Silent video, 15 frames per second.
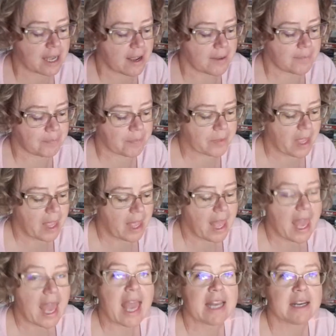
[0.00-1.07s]

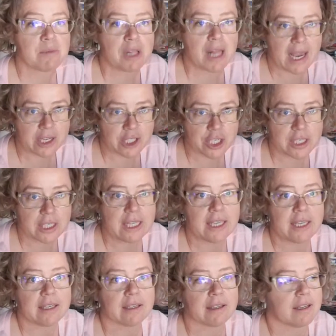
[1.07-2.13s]
Animal Action
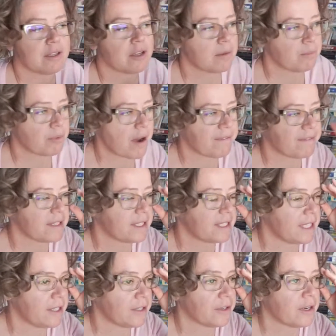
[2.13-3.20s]
League, a nonprofit
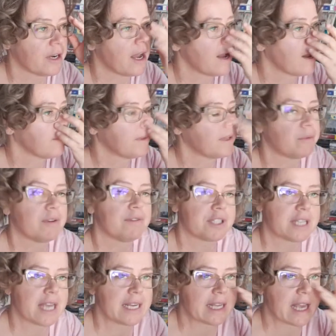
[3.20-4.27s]
here in
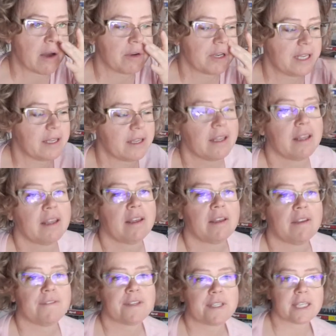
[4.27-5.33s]
Riverside County,
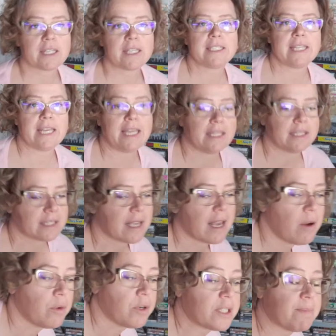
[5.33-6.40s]
facilitates
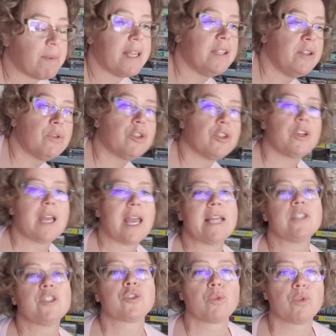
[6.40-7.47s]
our spay neuter
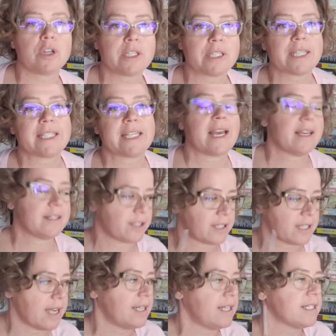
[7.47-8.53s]
and SOAR,
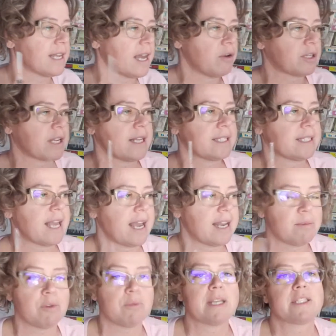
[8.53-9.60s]
Society's Outcast
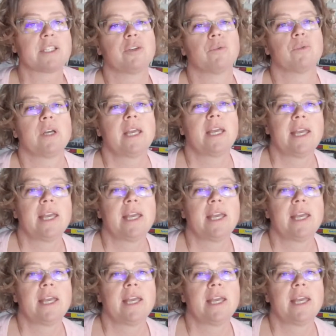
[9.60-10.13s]
Animal Rescue,